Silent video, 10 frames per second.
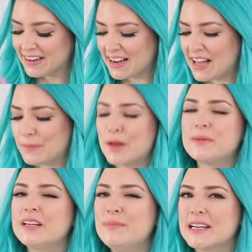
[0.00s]
I
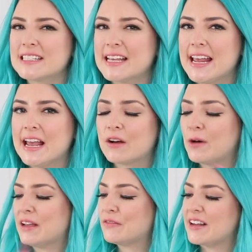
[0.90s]
believe because I can't
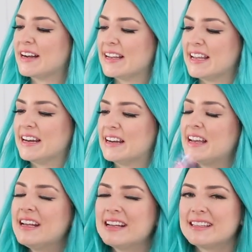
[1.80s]
quite fit it in
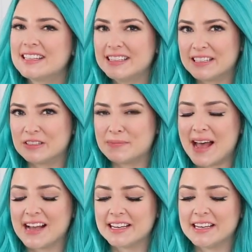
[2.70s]
the little
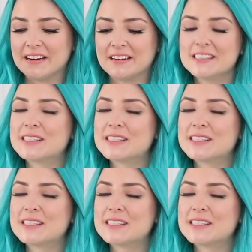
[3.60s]
bag here.